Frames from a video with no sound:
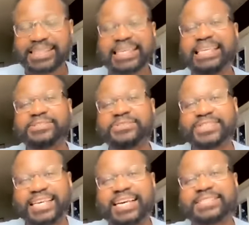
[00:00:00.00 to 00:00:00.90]

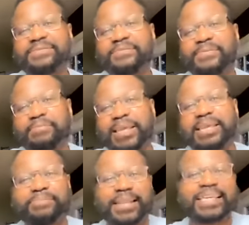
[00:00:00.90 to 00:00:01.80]
hinders us from
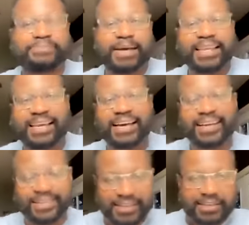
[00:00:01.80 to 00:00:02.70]
being blessed by God